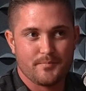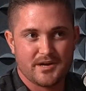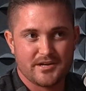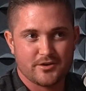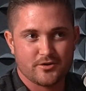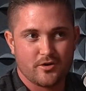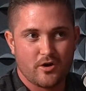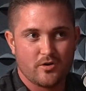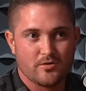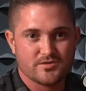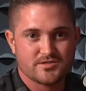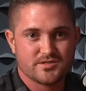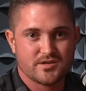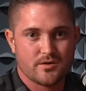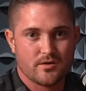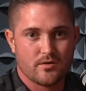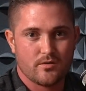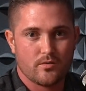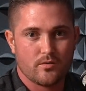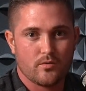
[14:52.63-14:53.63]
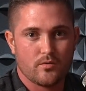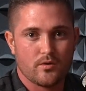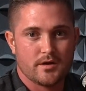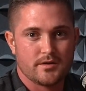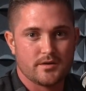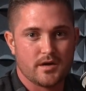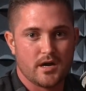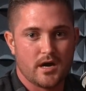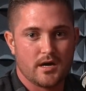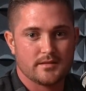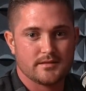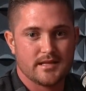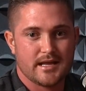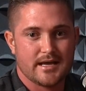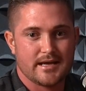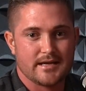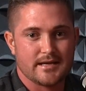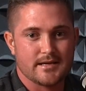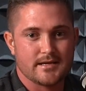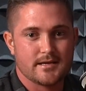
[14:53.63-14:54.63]
but you're also not
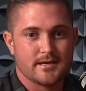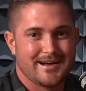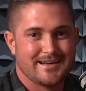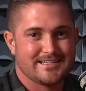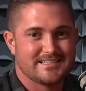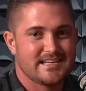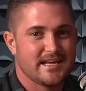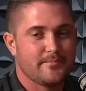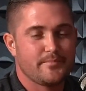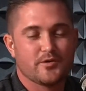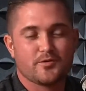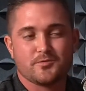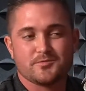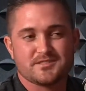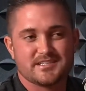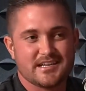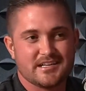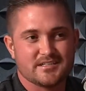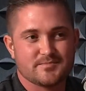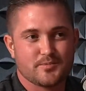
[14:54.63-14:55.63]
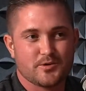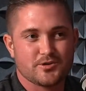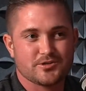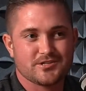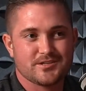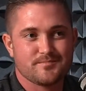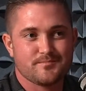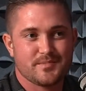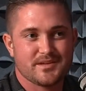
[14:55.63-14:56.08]
like a typical salesperson,